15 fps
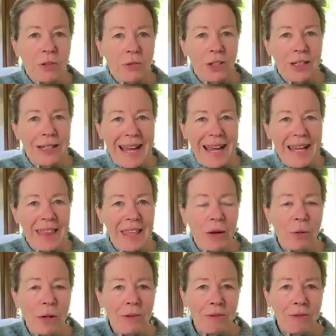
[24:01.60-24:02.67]
forget
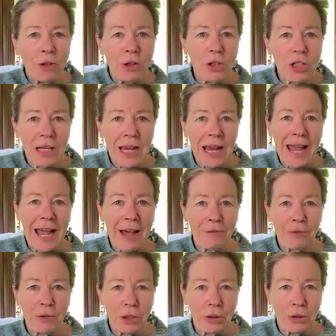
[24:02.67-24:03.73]
that we first
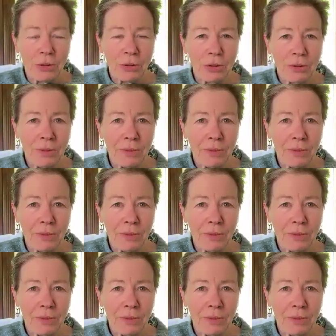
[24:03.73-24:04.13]
have to